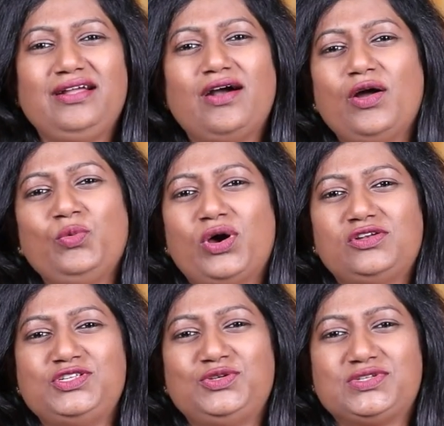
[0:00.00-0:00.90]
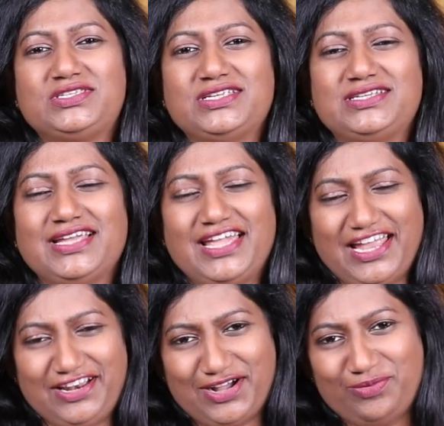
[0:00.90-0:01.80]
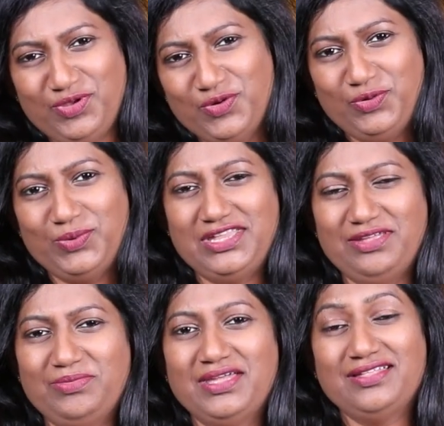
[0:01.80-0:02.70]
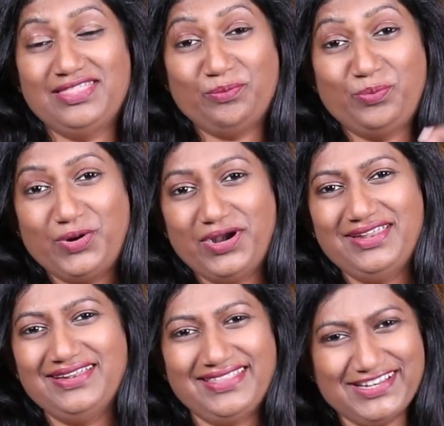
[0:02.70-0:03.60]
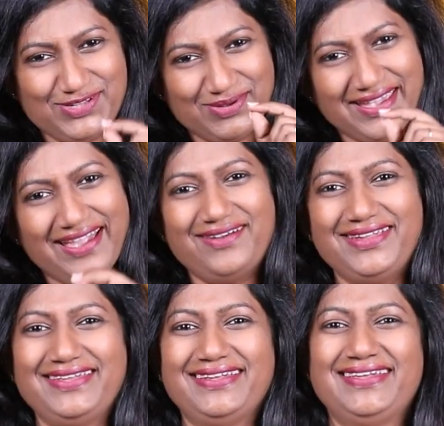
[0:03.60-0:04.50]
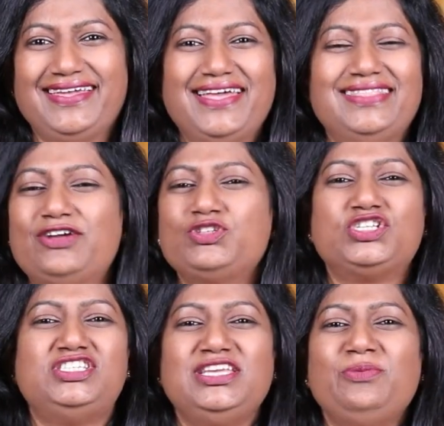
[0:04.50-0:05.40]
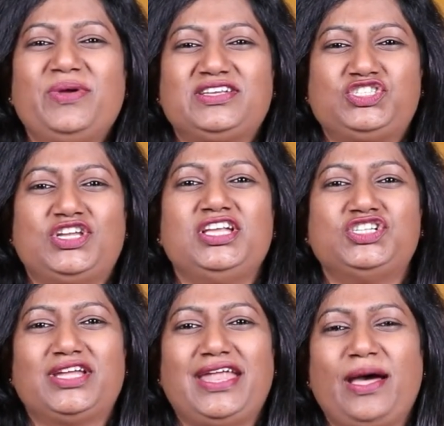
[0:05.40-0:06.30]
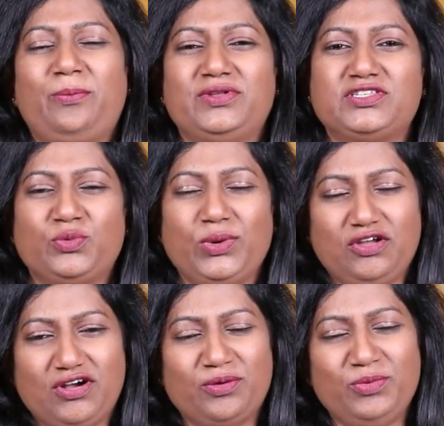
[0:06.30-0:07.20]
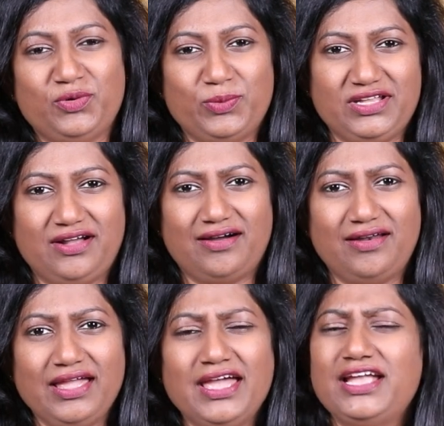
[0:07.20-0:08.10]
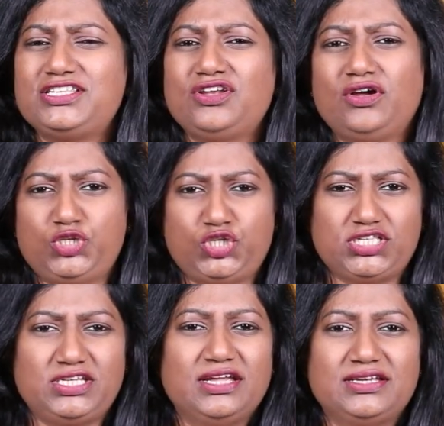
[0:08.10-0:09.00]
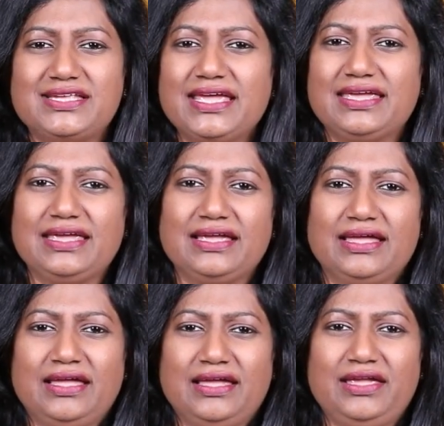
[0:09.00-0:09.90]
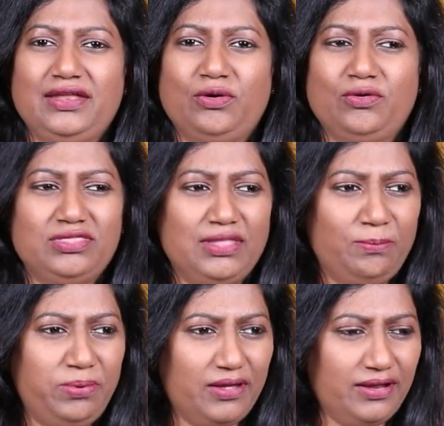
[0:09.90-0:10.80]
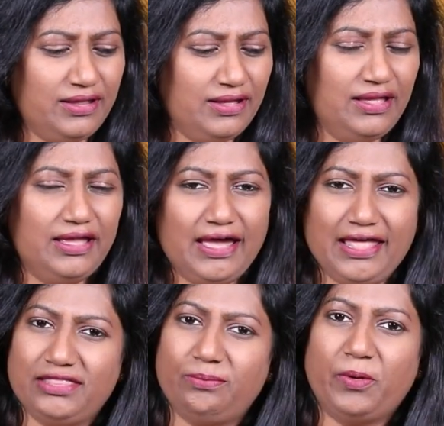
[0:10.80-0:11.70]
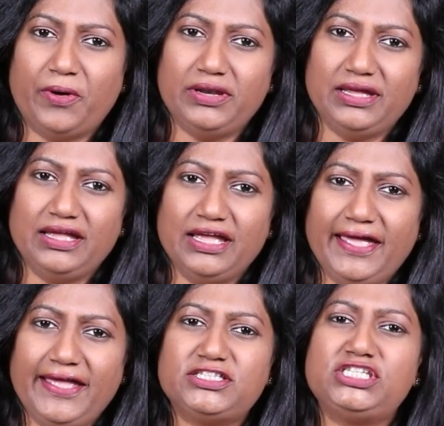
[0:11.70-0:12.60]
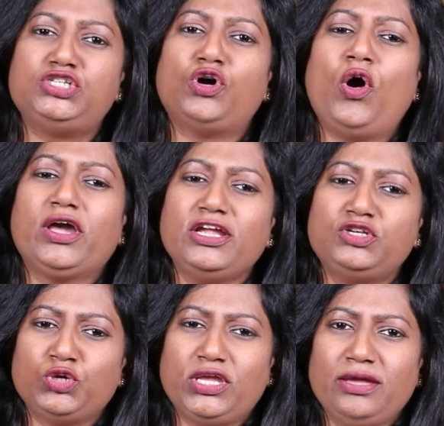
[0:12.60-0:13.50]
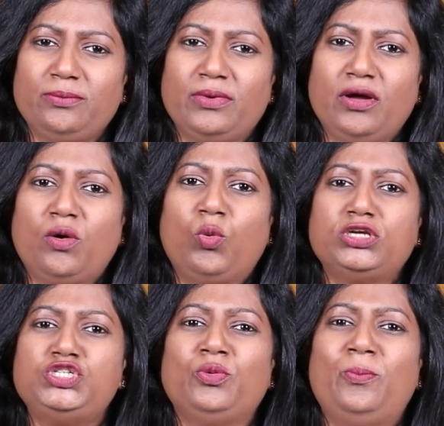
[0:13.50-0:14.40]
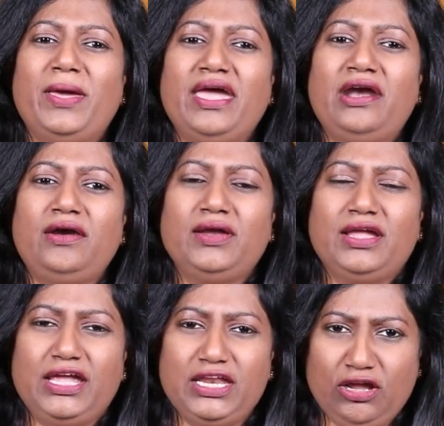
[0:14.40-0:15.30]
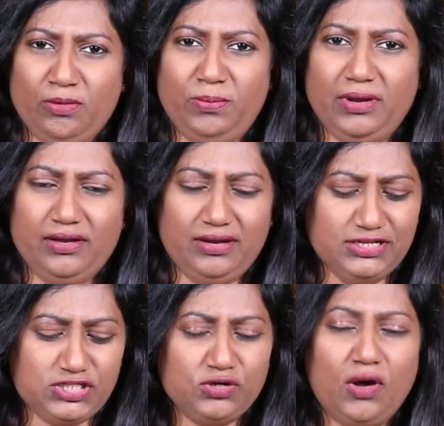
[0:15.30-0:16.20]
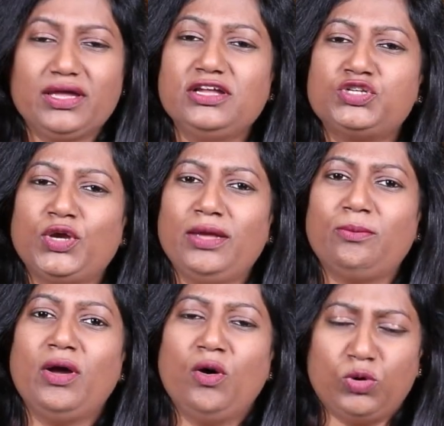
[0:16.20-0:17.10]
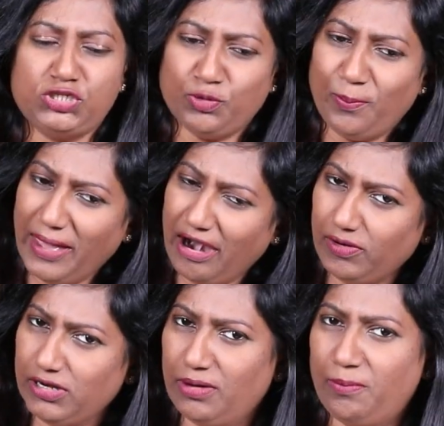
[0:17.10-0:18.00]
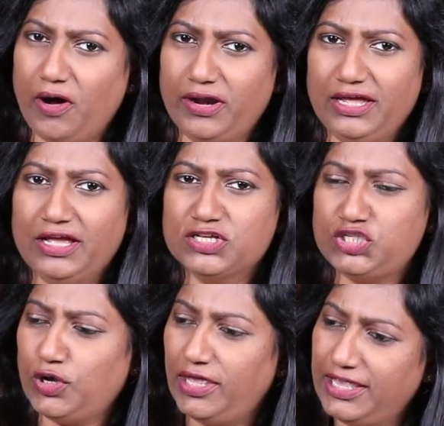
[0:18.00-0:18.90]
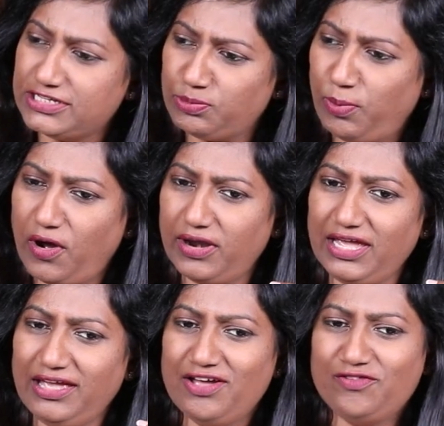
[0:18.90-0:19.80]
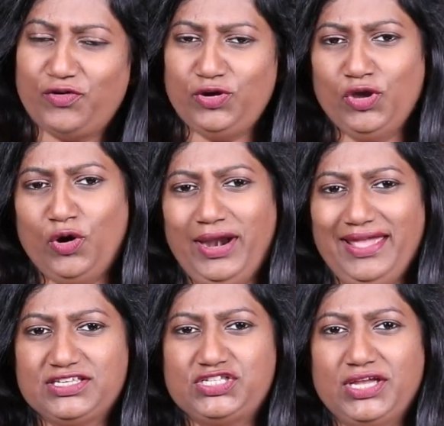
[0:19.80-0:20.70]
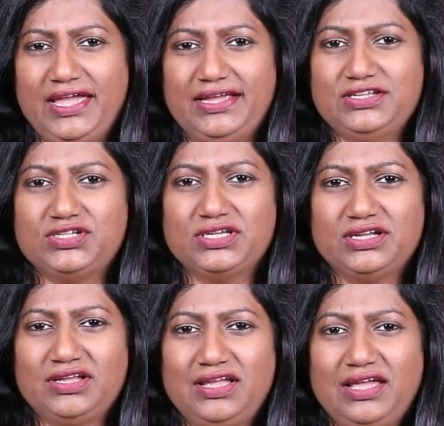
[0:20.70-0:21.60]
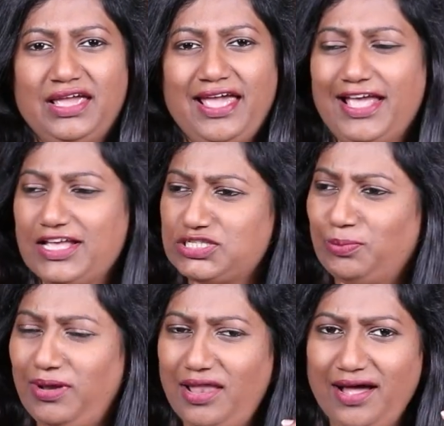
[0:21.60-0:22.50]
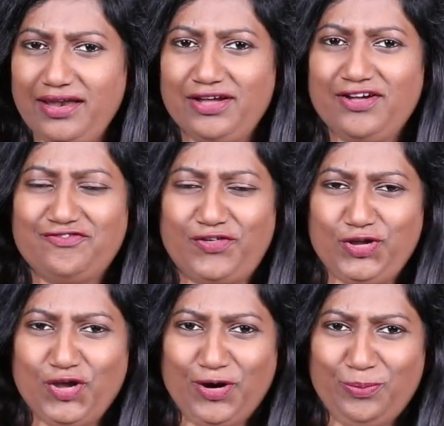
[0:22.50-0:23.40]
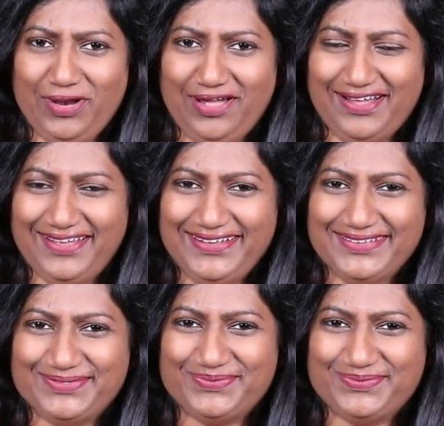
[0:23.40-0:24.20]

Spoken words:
God wants you to sit and commune with Him, the burden that you carry. There's a deep exchange that happens when you commune with God. It's not just taking, you know, the blood and the body. It's talking to Him what you bear in your blood. It's talking to Him what you bear in your body. So His body for your exchange, His blood for your blood.